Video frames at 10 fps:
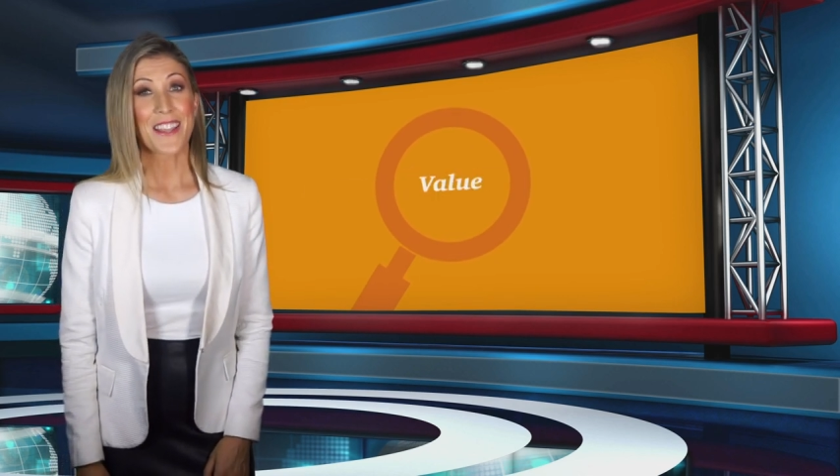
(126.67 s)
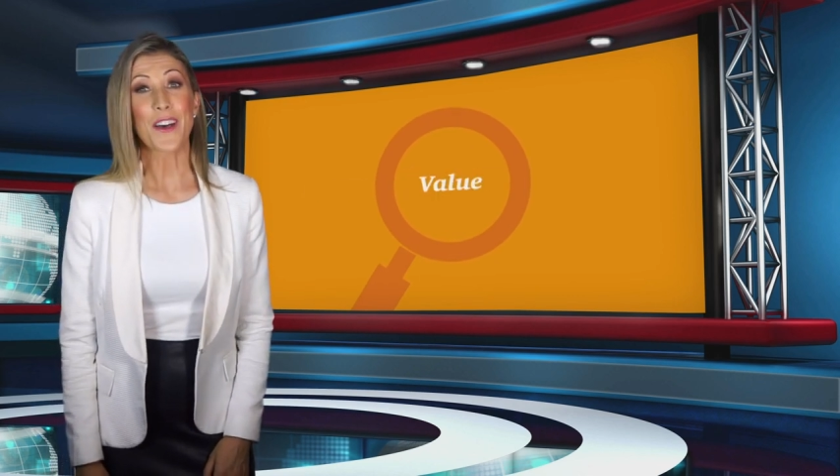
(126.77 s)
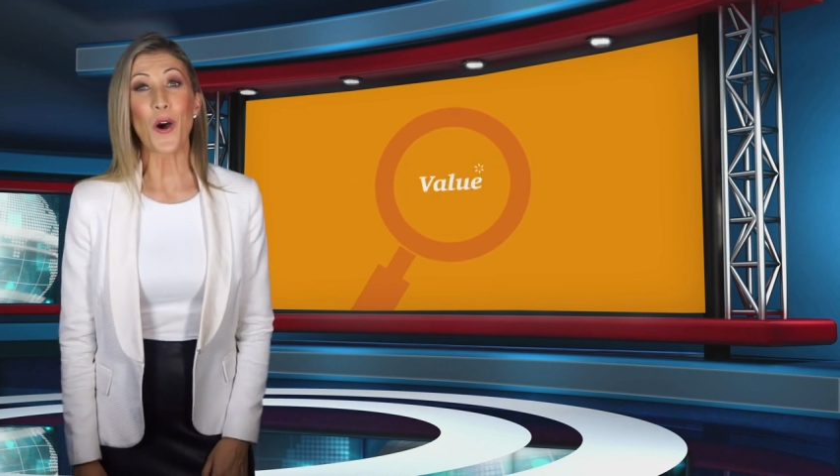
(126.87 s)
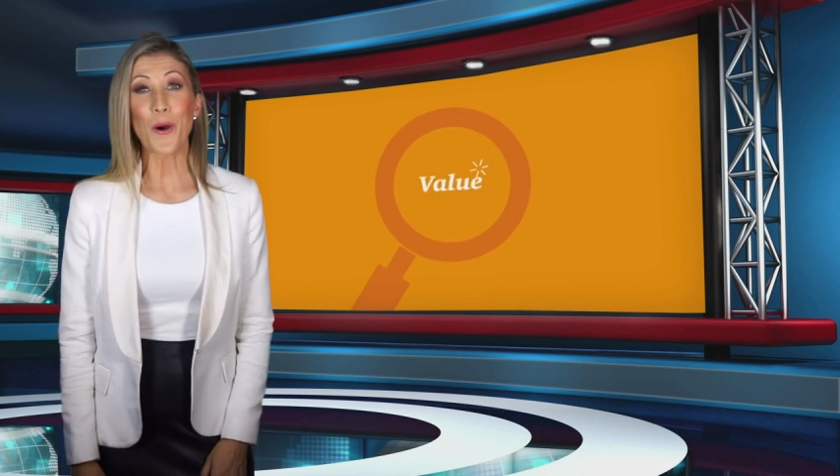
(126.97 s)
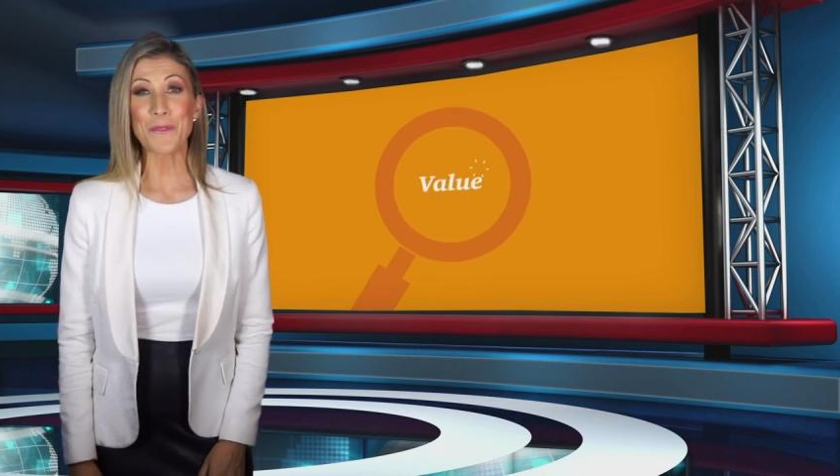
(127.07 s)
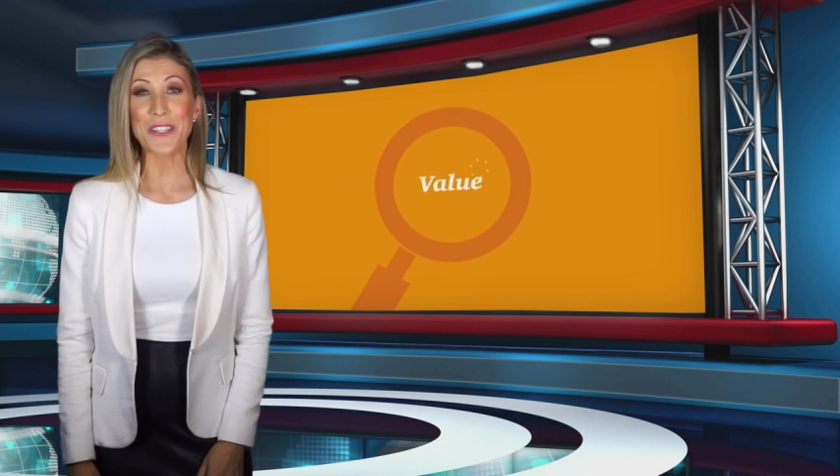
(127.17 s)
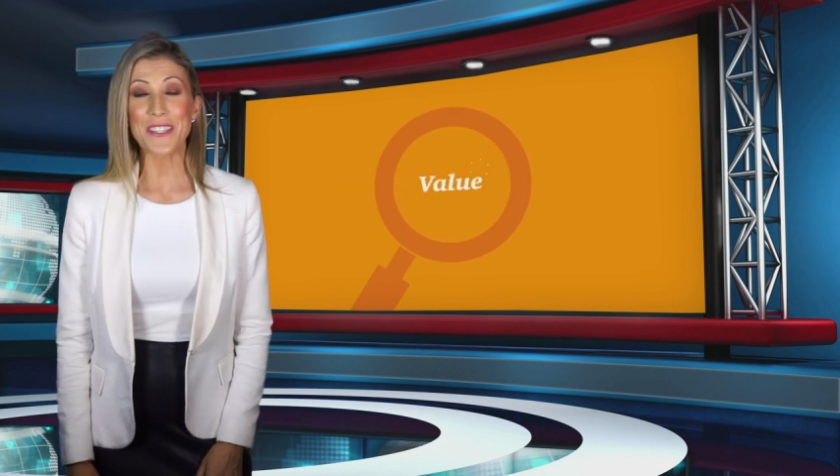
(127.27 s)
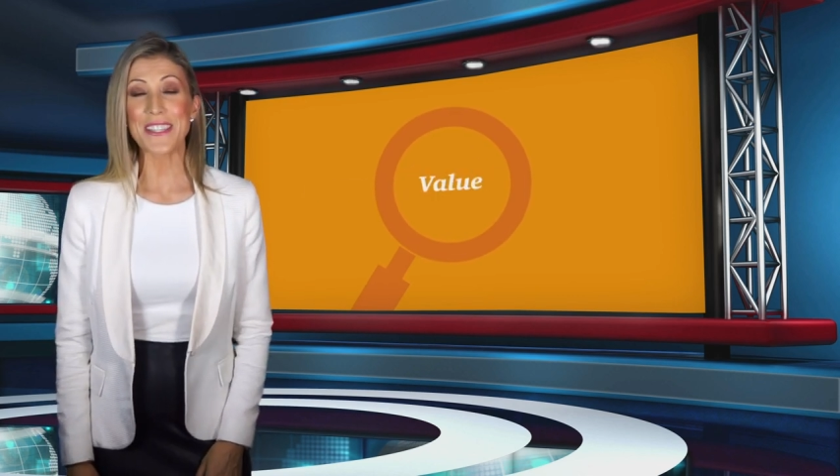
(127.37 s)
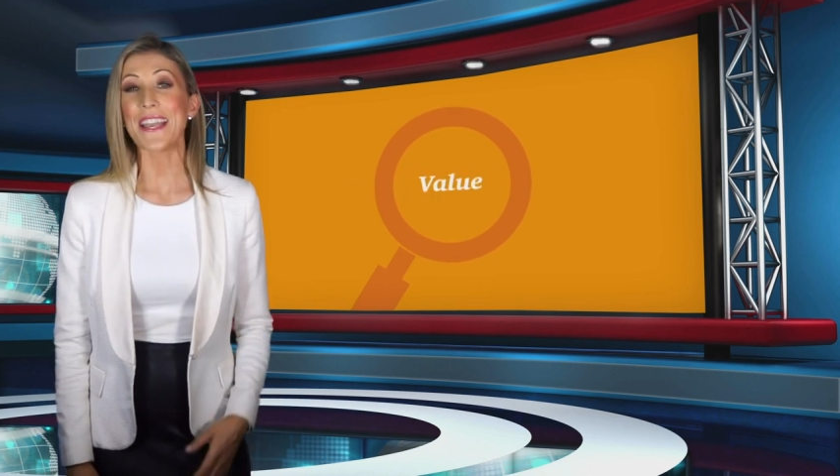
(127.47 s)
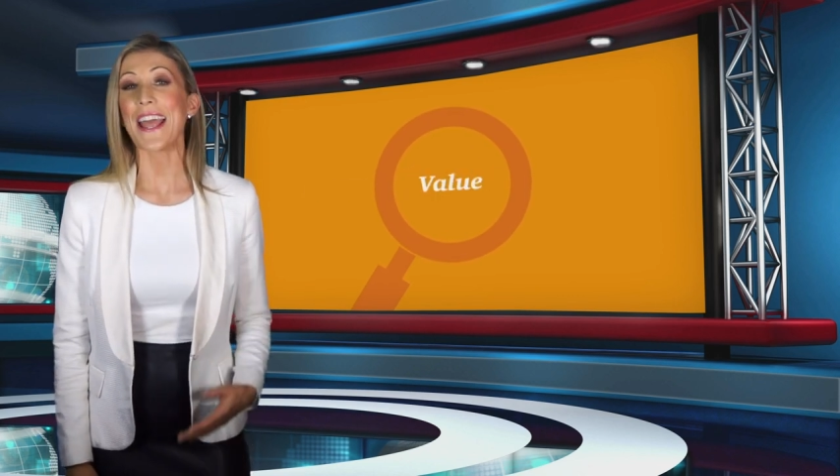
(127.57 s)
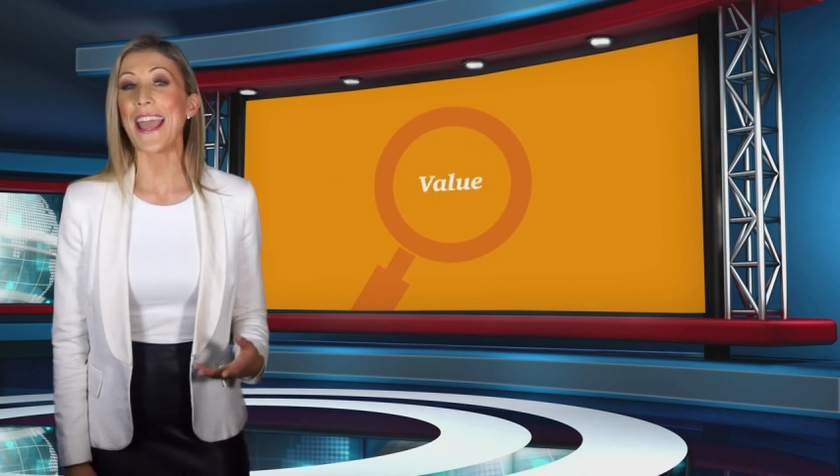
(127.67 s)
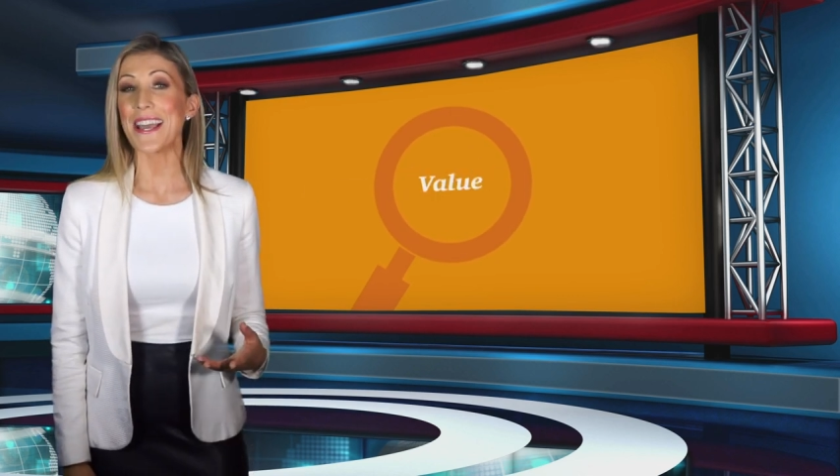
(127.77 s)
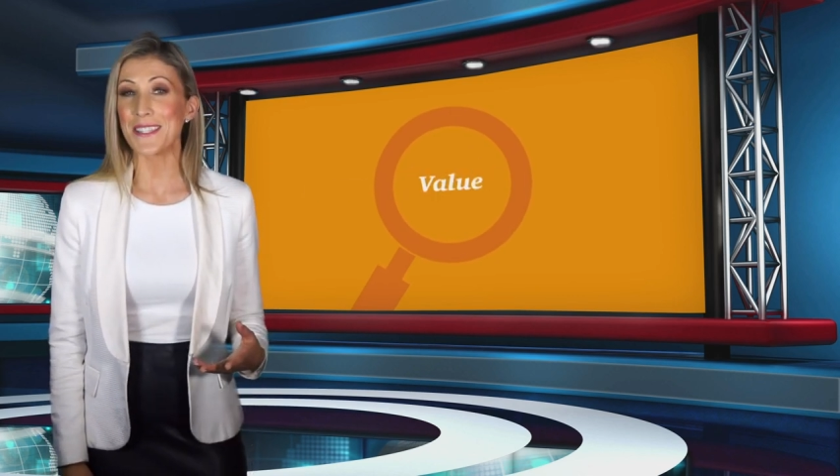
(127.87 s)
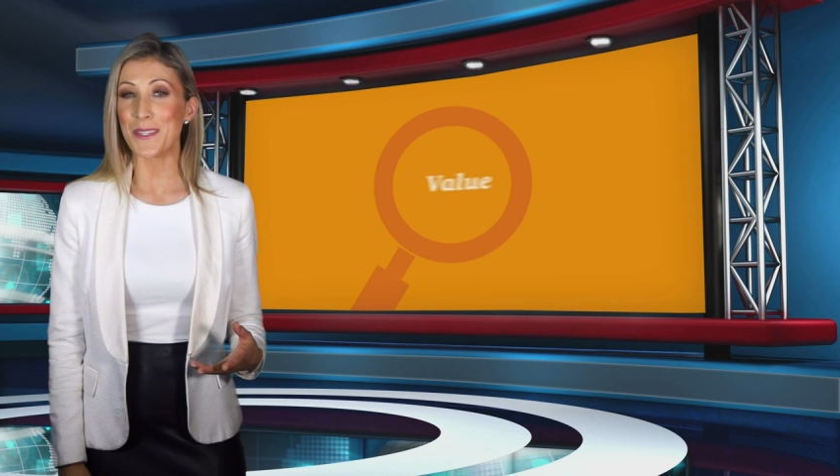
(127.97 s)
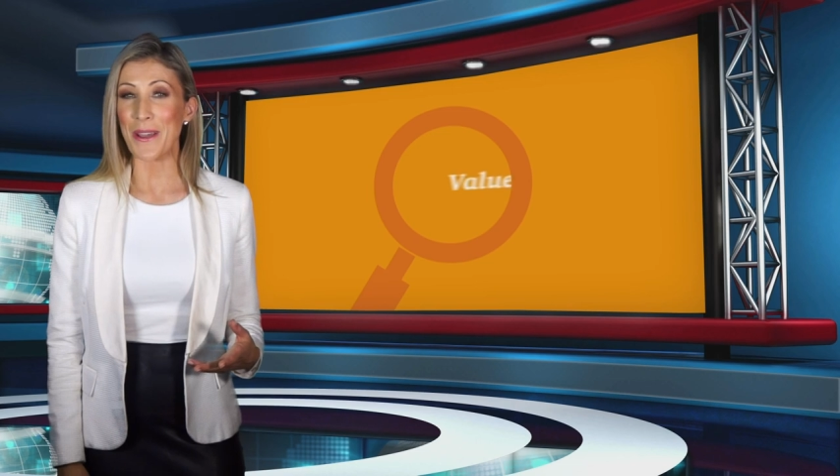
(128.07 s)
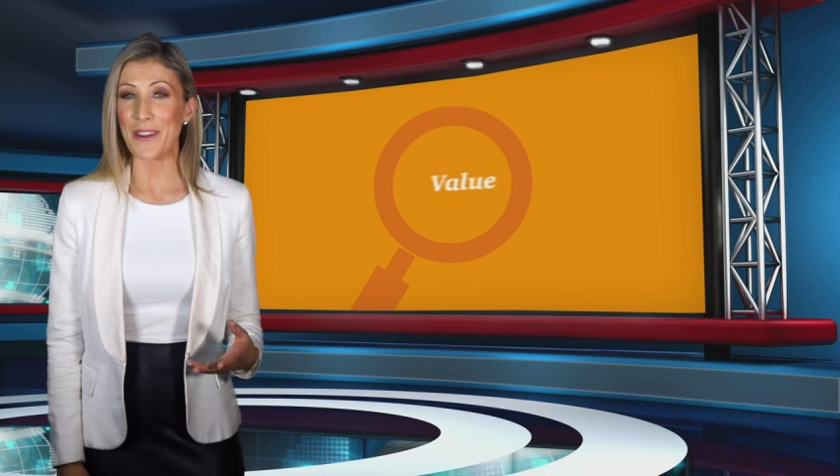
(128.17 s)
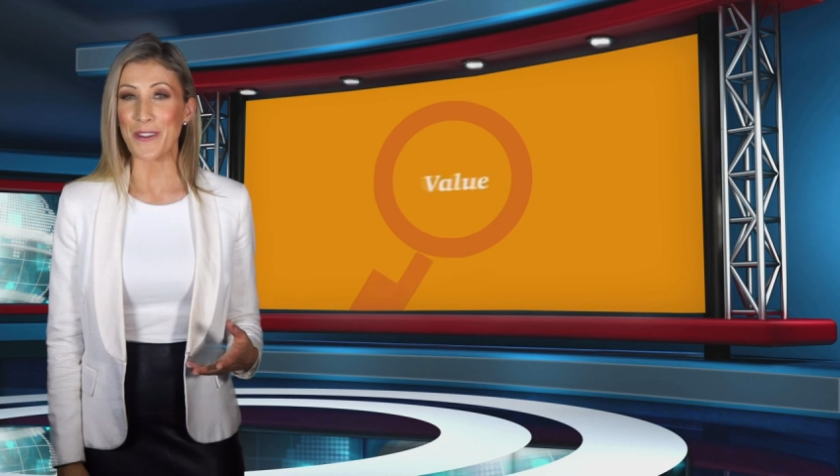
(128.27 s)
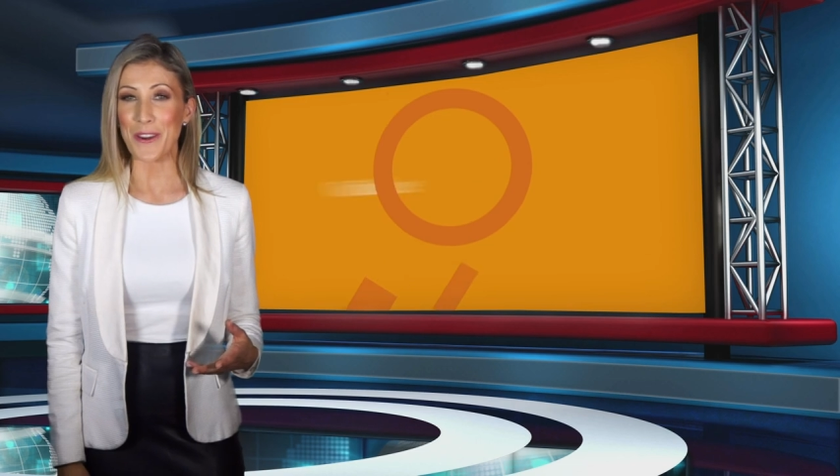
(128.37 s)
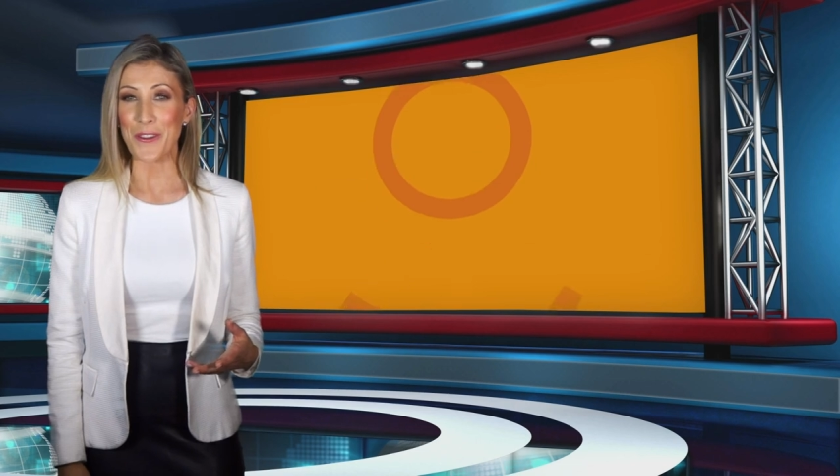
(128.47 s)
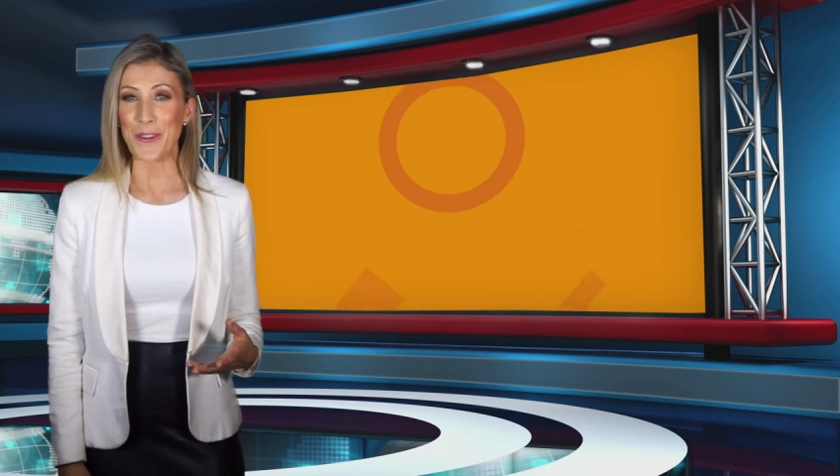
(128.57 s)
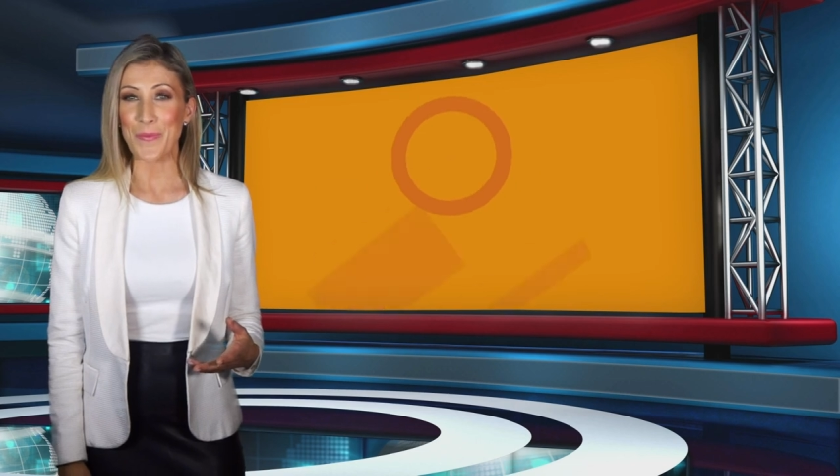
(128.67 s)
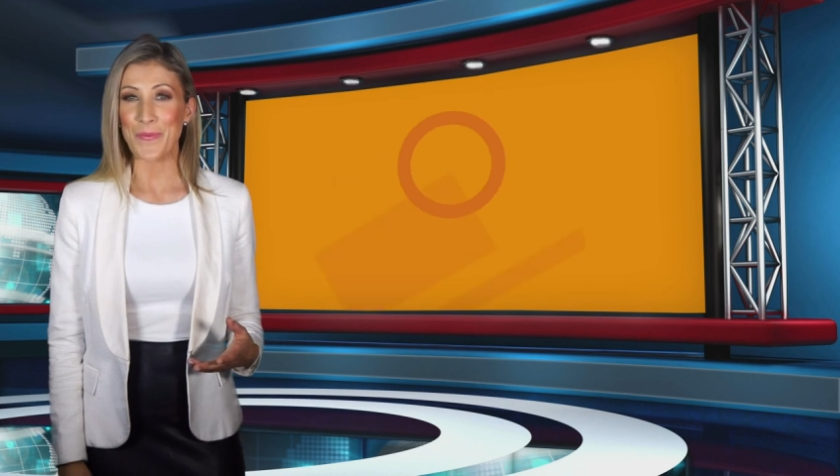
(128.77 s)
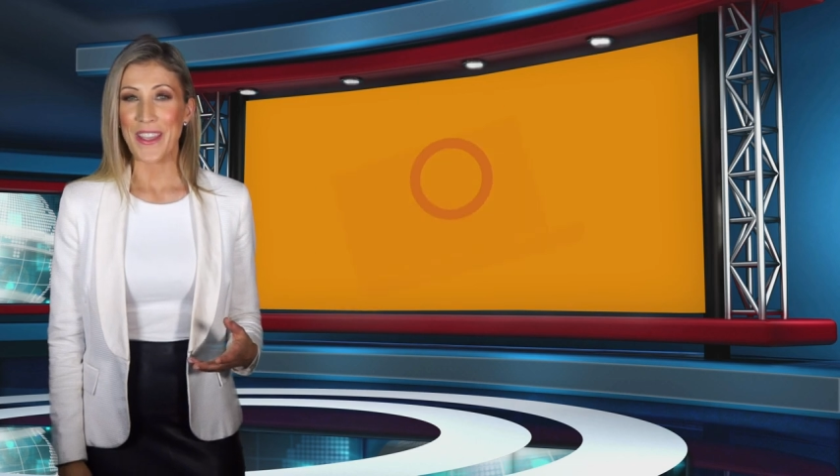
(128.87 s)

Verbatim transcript: the options and estimate value.